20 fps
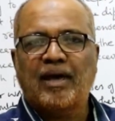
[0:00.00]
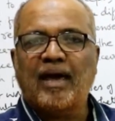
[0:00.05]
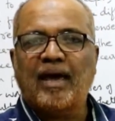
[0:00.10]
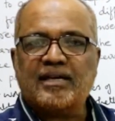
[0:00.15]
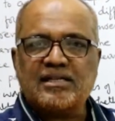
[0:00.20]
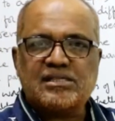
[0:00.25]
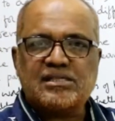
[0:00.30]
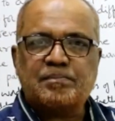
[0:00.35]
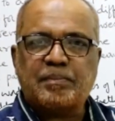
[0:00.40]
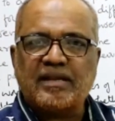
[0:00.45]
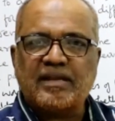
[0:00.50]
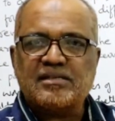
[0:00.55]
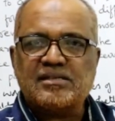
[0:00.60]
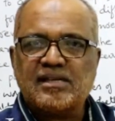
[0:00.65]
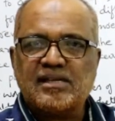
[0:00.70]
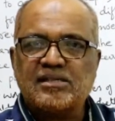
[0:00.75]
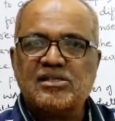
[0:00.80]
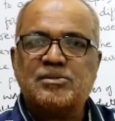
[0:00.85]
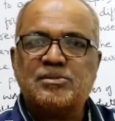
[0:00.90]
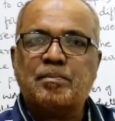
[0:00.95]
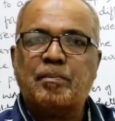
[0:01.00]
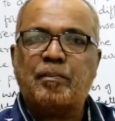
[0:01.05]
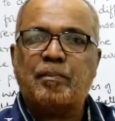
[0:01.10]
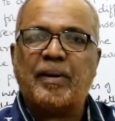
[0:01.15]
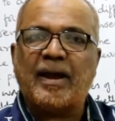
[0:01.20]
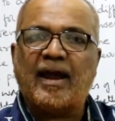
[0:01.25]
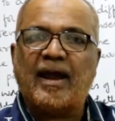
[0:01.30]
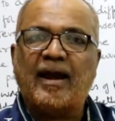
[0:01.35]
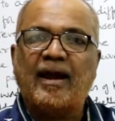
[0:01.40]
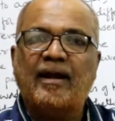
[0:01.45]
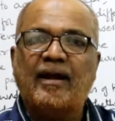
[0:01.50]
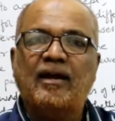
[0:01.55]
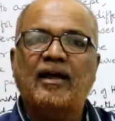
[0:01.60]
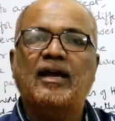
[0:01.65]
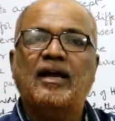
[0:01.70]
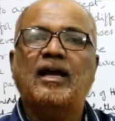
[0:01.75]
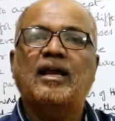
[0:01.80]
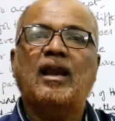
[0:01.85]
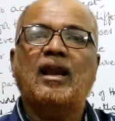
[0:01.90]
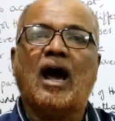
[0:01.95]
Expenses
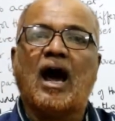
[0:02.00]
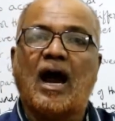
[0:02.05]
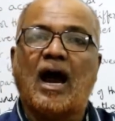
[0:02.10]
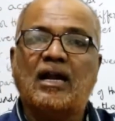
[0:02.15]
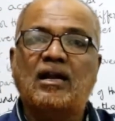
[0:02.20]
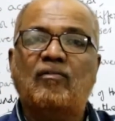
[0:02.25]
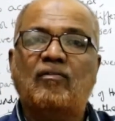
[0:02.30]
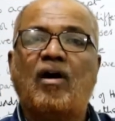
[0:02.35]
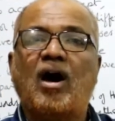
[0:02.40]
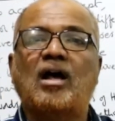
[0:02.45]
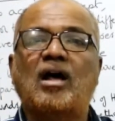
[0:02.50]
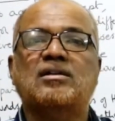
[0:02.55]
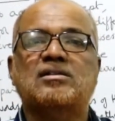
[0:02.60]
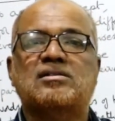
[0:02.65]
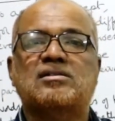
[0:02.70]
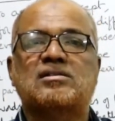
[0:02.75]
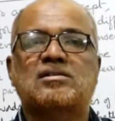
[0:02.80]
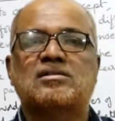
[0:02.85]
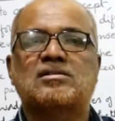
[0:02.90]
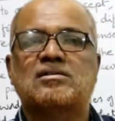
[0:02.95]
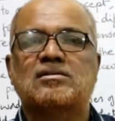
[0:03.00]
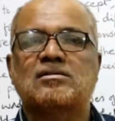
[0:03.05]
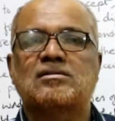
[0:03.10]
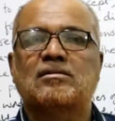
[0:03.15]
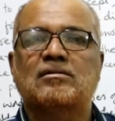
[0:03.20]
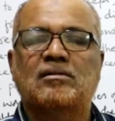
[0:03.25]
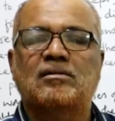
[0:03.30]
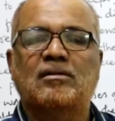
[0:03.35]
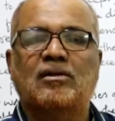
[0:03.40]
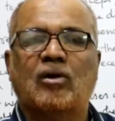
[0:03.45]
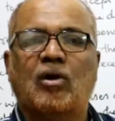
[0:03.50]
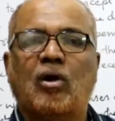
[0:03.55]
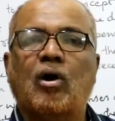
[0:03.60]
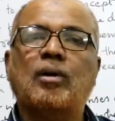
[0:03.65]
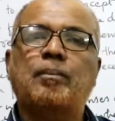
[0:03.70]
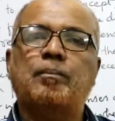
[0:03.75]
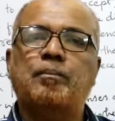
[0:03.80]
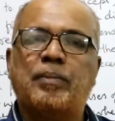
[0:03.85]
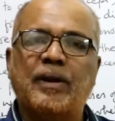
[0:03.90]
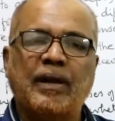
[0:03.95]
paid in advance
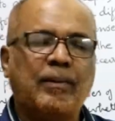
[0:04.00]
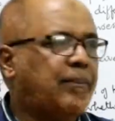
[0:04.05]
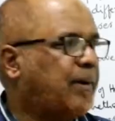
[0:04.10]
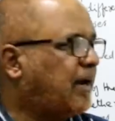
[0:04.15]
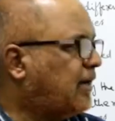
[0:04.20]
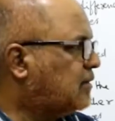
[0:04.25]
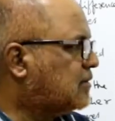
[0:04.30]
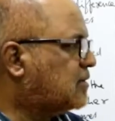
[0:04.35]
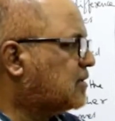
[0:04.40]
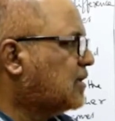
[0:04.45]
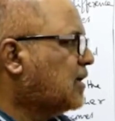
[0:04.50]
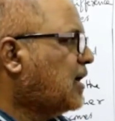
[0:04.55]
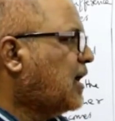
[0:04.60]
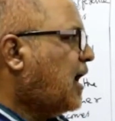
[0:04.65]
or prepaid